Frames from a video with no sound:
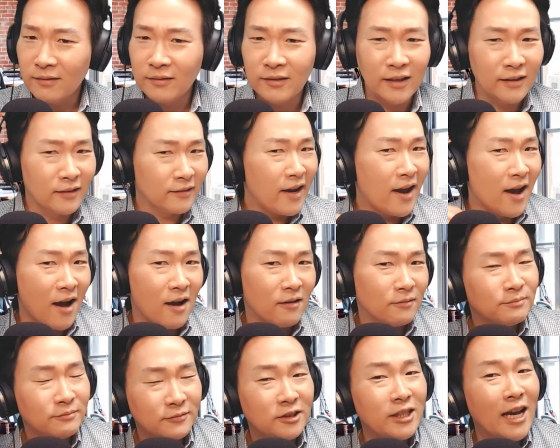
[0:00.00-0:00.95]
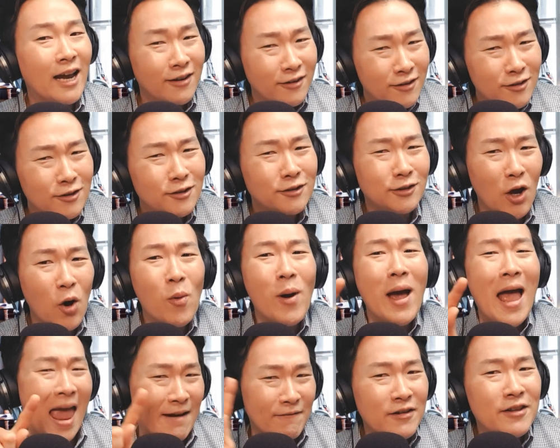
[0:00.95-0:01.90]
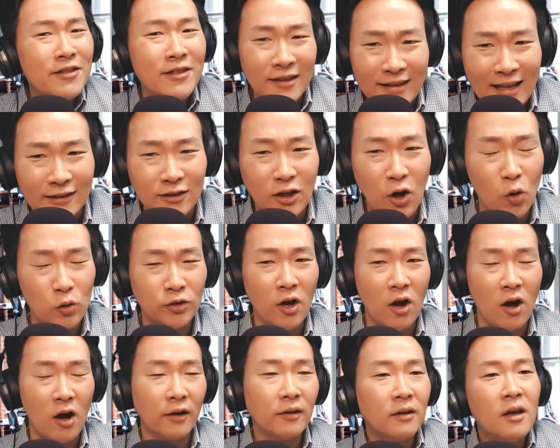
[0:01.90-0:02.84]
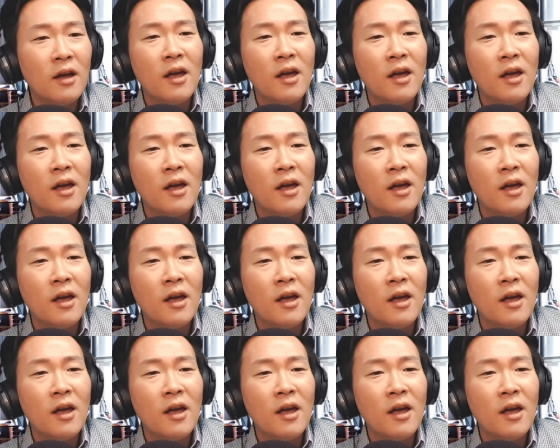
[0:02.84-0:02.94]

Yeah, janitors know everything that goes on.